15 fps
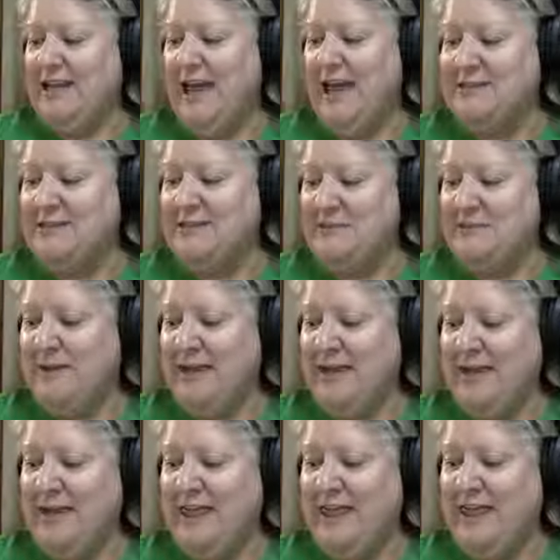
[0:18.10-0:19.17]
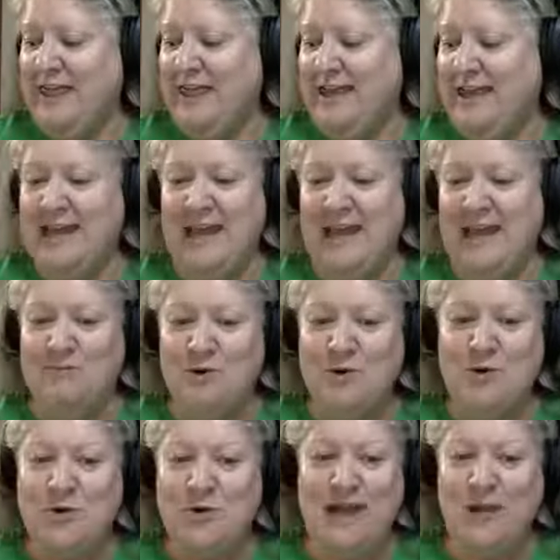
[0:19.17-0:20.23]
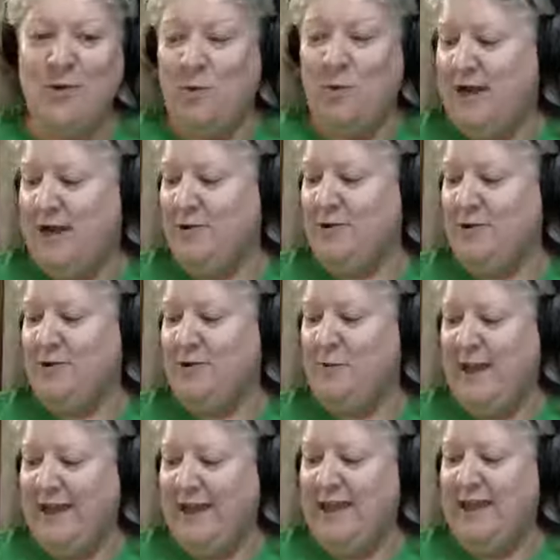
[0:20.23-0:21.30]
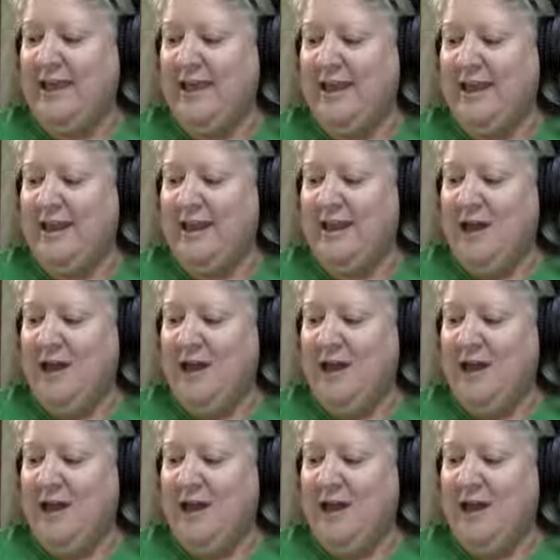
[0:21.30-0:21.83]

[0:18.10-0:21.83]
ours has been that and more and wild and wacky and